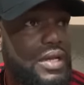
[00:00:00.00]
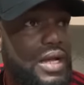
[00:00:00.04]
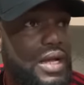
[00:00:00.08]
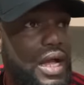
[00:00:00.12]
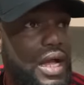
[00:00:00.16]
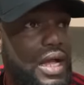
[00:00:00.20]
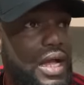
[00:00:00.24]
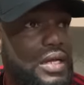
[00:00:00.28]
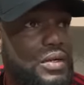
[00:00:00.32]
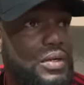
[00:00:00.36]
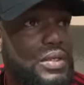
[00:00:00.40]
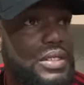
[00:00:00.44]

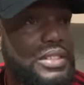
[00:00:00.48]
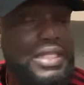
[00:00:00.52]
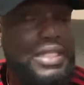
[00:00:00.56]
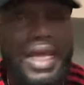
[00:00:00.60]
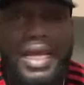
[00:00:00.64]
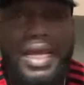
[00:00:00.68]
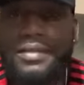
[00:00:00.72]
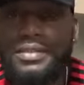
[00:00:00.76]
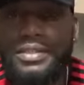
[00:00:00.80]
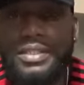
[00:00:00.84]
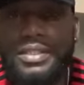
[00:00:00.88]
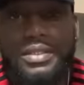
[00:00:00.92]
And only
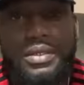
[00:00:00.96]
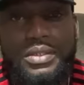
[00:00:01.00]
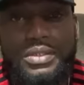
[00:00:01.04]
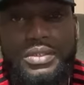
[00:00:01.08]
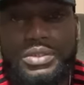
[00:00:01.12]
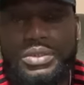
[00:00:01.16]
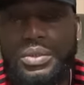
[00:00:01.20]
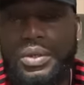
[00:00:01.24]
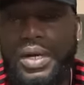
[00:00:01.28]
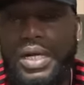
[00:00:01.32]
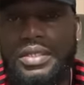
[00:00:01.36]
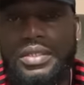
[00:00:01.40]
time she does
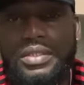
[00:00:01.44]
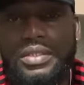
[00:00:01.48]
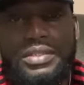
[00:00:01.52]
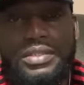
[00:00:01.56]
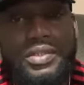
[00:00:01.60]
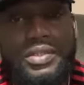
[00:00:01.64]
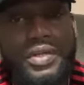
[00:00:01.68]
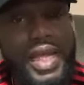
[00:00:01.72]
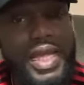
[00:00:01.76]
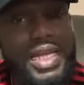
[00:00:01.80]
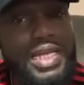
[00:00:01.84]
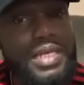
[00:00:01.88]
do I just
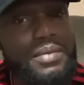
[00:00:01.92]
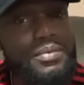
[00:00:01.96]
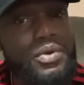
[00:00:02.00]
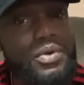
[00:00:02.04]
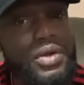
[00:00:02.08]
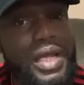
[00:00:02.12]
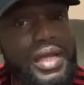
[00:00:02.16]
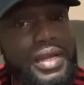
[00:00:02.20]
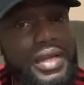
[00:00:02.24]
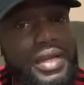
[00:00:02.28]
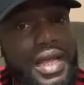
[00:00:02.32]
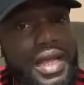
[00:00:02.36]
grind him,
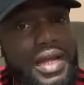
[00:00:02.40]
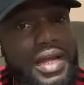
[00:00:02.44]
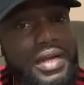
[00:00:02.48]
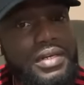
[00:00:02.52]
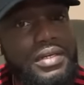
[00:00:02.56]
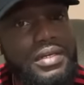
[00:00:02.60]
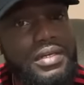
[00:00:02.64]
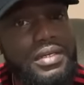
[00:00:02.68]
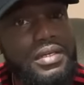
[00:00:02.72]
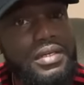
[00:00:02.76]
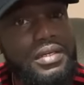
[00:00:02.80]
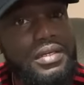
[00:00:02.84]
grind her.
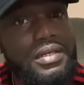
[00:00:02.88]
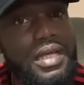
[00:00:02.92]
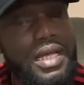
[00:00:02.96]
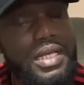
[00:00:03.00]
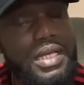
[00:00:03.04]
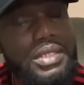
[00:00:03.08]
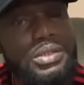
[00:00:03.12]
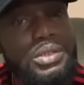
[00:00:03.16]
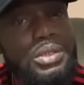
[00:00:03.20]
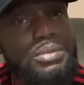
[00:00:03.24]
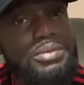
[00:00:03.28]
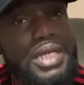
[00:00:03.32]

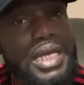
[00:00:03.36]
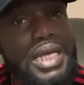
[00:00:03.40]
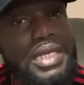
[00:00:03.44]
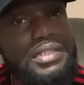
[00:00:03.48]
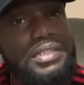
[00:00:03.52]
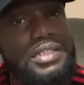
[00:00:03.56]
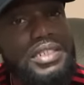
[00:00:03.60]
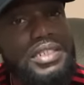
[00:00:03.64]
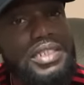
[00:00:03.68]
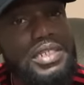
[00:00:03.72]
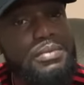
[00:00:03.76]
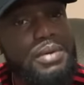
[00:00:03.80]
And sometimes
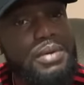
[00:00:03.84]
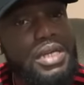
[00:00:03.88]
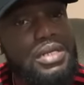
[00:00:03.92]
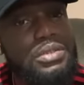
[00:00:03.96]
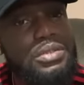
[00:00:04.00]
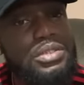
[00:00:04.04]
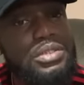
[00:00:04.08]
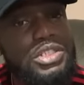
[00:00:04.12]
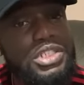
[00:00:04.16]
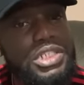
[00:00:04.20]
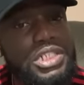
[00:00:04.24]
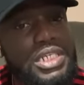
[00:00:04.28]
she give him a
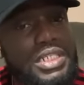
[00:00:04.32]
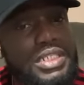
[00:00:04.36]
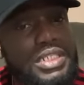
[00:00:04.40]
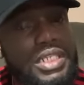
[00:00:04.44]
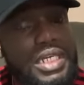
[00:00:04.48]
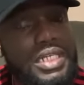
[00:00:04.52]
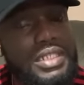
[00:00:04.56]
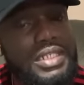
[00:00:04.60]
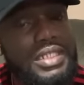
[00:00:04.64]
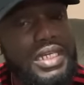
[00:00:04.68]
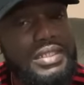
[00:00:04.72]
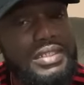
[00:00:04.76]
little change
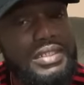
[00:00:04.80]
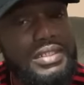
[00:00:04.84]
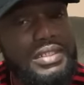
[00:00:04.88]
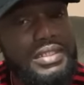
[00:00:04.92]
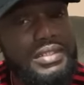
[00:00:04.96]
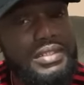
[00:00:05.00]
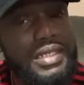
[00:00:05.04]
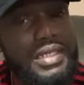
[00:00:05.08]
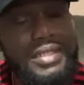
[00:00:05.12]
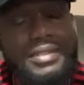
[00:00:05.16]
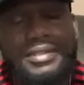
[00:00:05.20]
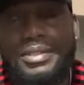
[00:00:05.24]
and that's
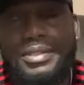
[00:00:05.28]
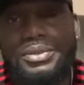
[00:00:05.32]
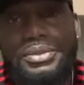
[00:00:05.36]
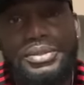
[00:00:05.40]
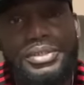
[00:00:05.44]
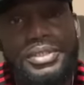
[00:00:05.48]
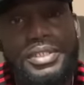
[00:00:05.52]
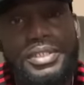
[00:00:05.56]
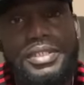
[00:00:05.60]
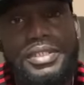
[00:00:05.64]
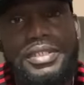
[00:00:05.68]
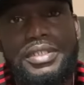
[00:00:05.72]
it. And she
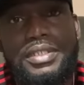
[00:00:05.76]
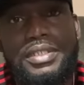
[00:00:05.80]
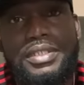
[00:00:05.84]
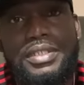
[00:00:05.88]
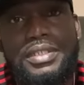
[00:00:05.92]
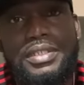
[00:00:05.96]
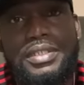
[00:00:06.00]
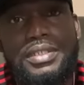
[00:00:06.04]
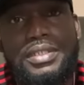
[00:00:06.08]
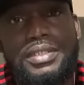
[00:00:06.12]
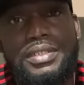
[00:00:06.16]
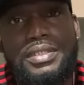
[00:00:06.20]
good.
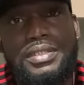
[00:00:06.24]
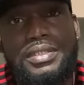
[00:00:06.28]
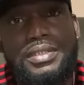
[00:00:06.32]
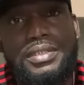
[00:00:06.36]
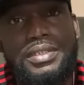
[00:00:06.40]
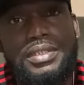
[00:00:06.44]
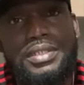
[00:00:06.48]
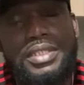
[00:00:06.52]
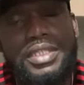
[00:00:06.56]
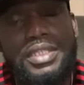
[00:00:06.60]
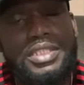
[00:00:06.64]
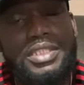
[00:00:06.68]

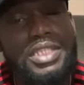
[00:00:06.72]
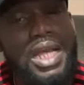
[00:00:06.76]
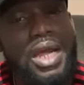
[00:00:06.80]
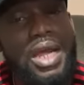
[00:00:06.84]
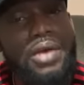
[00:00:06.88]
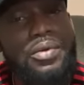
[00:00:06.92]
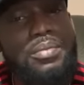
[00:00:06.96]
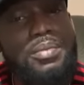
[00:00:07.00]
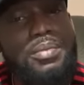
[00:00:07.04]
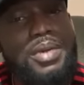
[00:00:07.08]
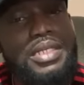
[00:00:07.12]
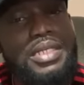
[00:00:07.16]
She says she
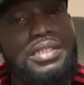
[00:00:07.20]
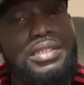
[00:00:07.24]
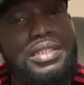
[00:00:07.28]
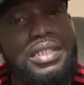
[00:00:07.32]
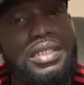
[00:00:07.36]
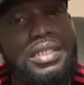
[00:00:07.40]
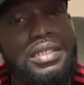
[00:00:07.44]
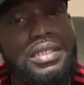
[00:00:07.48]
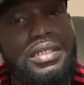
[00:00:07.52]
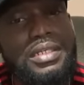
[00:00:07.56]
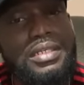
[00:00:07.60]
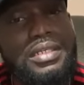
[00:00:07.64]
remain
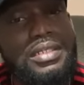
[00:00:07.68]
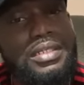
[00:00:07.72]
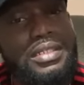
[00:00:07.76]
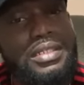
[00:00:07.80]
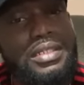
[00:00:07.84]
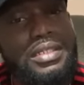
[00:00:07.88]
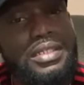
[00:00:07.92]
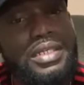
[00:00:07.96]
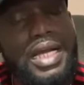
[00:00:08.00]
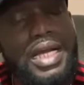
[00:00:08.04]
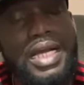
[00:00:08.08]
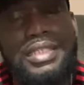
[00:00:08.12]
single.
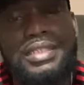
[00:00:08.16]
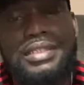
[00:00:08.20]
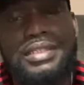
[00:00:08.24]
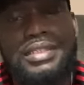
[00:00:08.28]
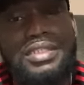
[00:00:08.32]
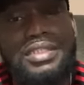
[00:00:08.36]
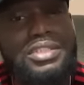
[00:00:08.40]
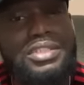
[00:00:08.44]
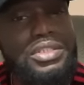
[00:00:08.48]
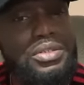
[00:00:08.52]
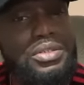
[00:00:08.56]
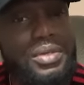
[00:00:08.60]
Because she
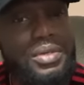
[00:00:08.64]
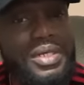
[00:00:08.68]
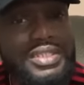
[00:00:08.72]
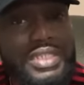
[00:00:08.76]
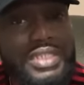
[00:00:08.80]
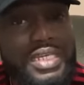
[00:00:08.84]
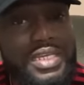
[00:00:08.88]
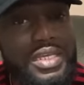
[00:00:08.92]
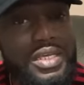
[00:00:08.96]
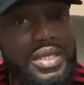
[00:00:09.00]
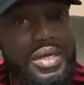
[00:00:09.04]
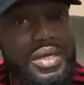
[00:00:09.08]
says she knows
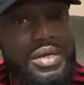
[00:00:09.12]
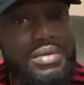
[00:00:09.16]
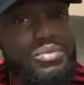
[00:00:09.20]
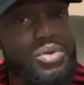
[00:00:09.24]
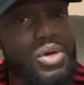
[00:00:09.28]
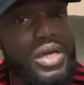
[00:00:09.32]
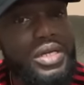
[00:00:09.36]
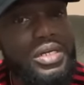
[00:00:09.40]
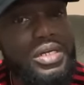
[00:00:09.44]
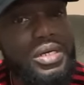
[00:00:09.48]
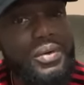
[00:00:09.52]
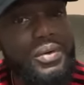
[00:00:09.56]
the young
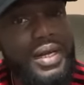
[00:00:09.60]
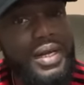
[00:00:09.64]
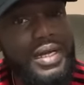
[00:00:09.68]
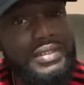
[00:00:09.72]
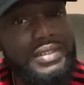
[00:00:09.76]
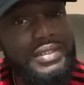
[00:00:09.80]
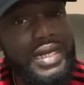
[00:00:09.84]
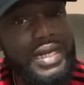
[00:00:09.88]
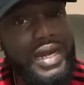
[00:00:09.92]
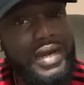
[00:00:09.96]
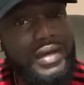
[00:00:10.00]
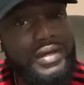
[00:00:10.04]
boy no
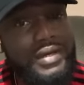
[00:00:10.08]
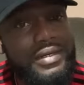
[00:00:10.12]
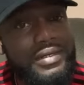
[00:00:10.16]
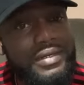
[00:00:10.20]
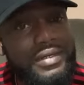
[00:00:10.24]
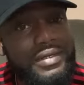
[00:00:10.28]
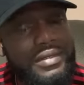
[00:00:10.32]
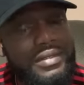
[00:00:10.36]
want her.